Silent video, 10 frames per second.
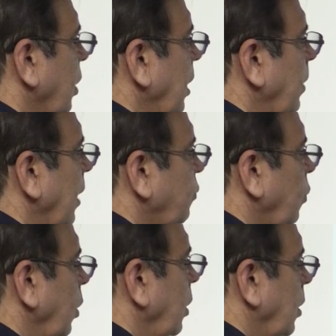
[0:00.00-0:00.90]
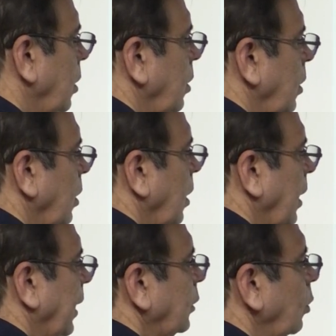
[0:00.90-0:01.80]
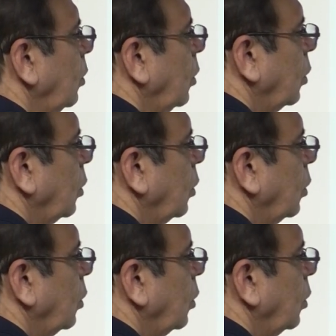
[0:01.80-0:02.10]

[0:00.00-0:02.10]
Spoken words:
3 by 4 into